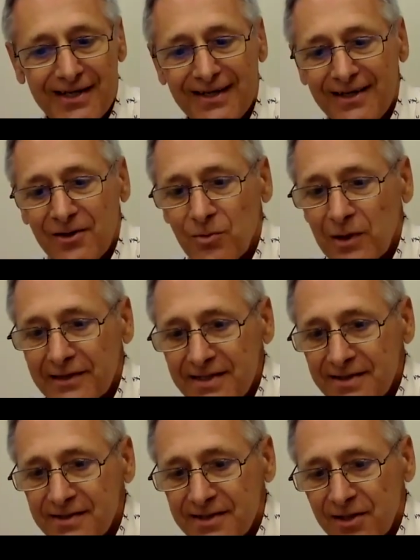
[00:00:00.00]
Well, this is
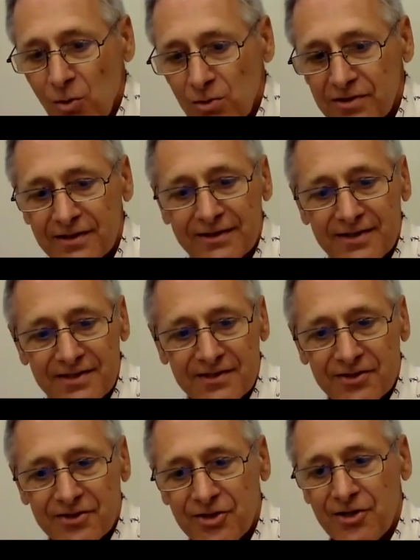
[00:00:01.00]
the altar and this is the
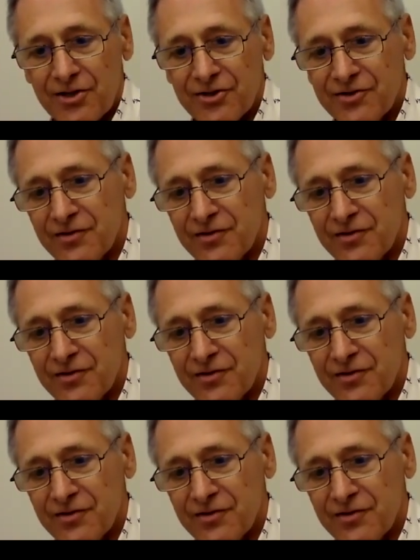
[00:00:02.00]
church,